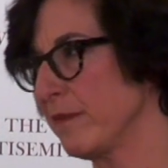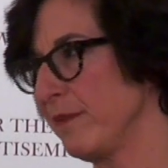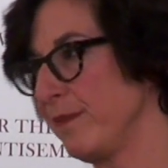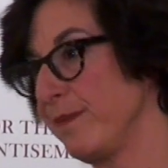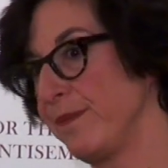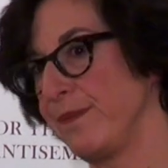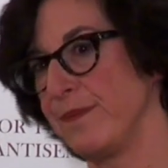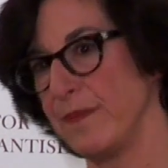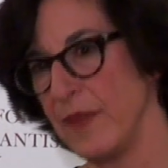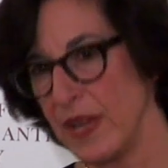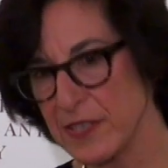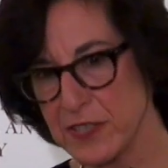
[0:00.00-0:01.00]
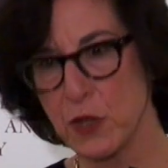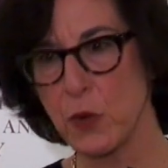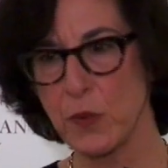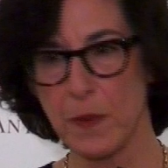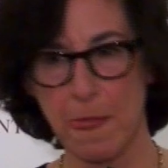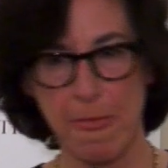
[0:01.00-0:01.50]
Mm-hmm. And
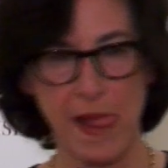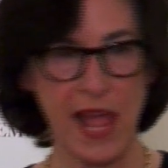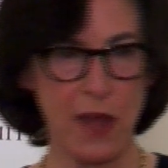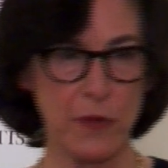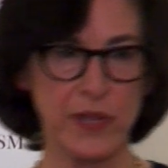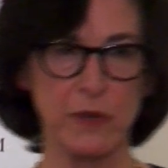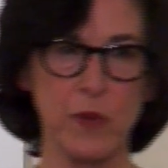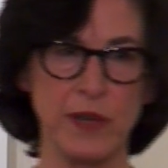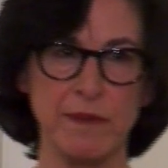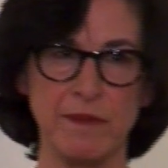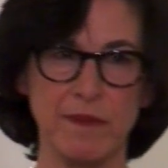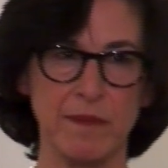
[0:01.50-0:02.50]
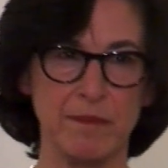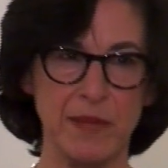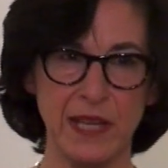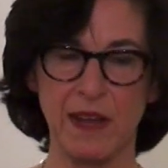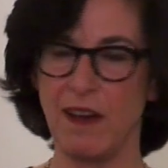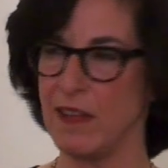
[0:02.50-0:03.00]
so how can one
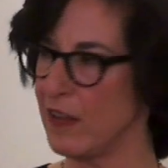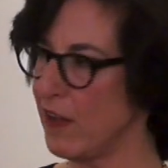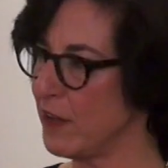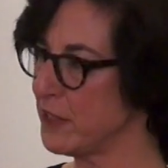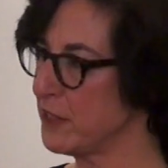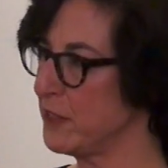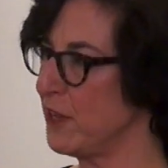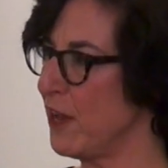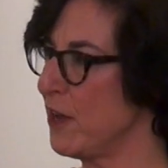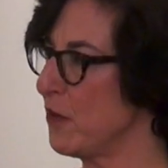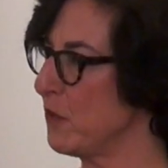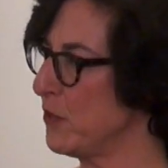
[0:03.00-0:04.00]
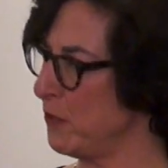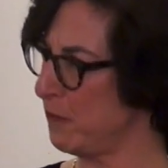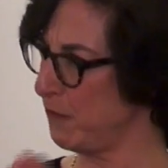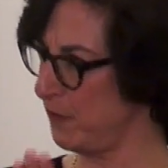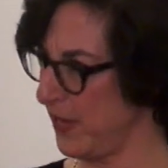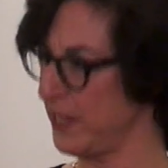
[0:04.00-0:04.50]
be a Holocaust denier when you're
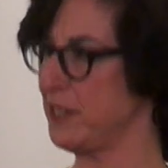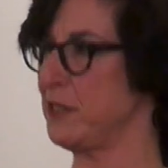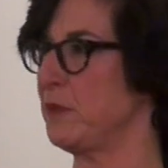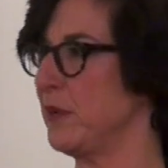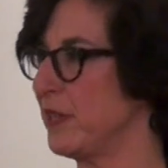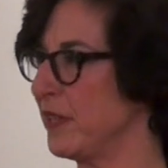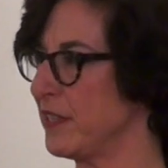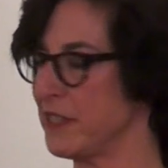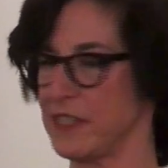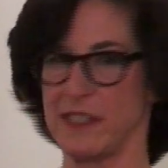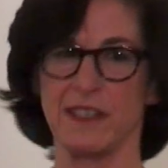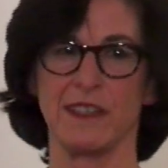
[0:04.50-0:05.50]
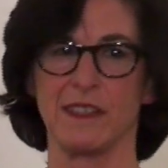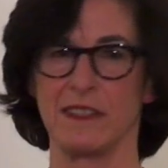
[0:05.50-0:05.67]
faced with this?